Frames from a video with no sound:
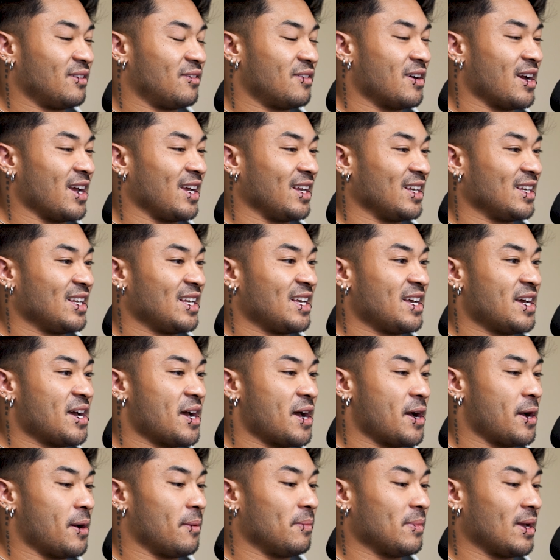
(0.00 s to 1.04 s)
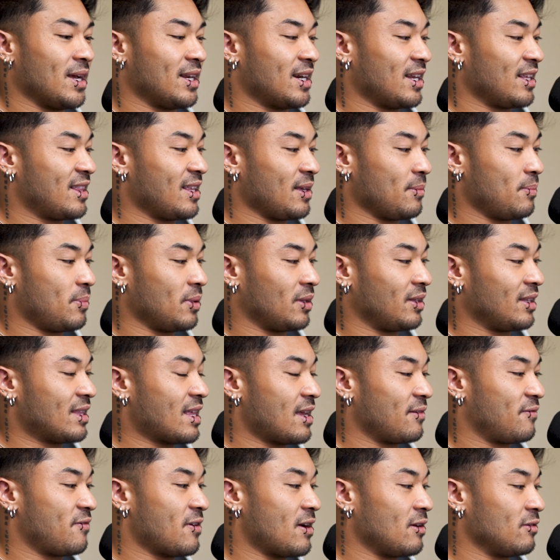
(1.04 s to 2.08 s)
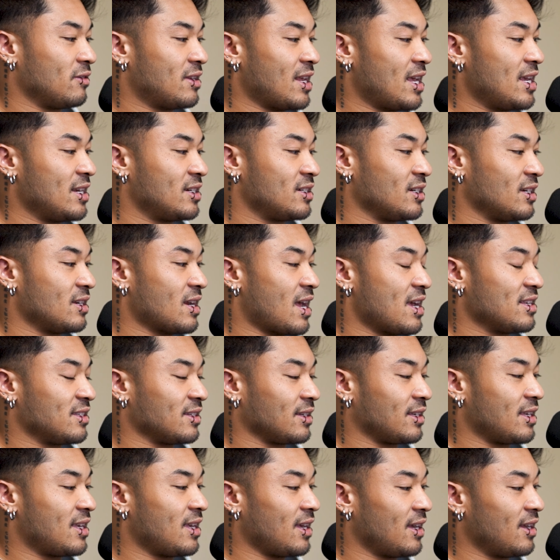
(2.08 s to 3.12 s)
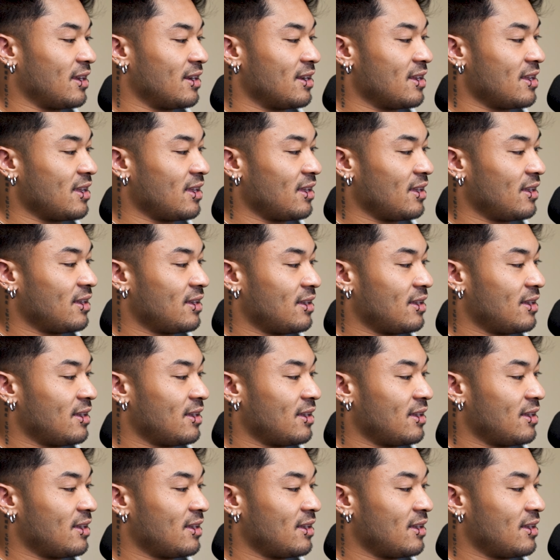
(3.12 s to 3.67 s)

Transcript: right? Um, and I For think sure. building that foundation as a kid